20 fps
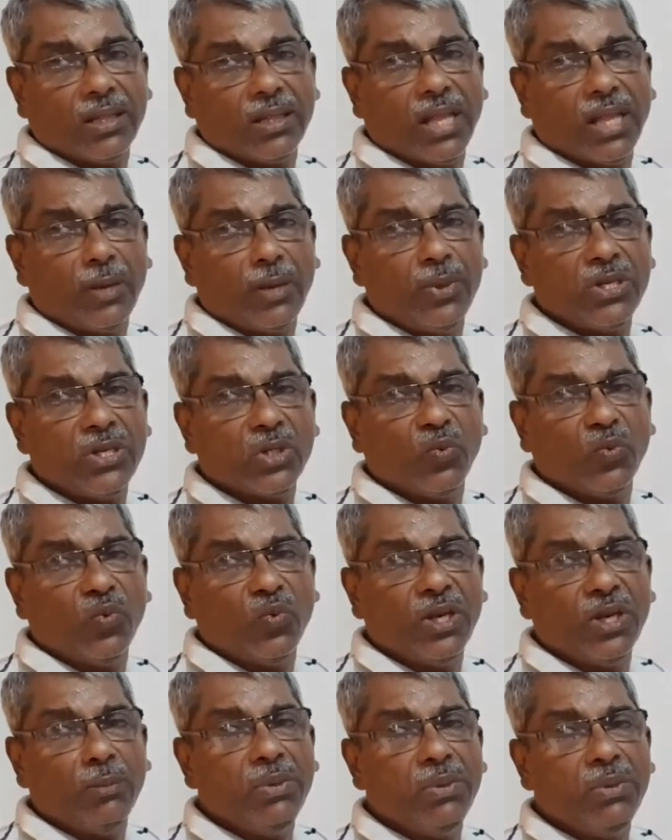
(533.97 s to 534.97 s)
That means
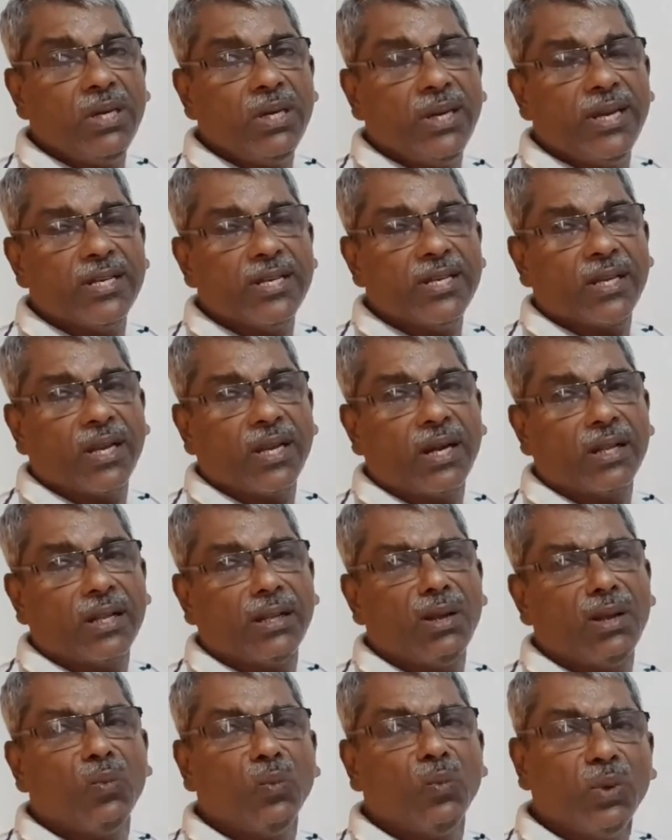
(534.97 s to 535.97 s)
VB is greater
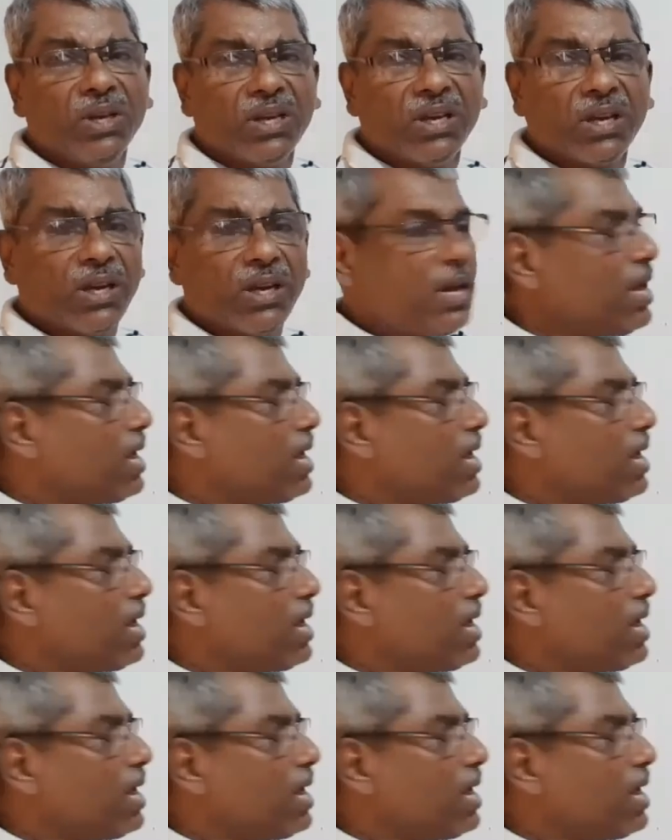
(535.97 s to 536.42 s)
than VA.